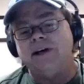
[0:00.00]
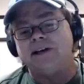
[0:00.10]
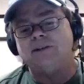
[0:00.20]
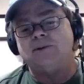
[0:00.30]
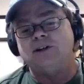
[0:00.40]

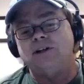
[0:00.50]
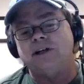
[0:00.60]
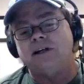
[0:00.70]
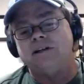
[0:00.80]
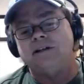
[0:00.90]
some good,
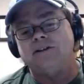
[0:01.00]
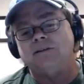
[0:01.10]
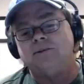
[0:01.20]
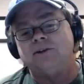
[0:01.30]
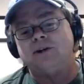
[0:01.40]
uh, you know, some
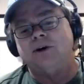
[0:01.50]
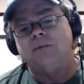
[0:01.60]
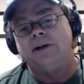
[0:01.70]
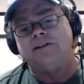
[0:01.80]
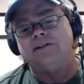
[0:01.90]
good cold
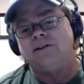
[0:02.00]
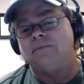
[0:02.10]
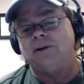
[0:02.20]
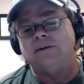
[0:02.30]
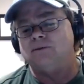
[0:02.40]
medicine.
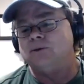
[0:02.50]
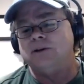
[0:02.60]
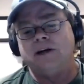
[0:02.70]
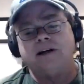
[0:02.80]
Sometimes really knocks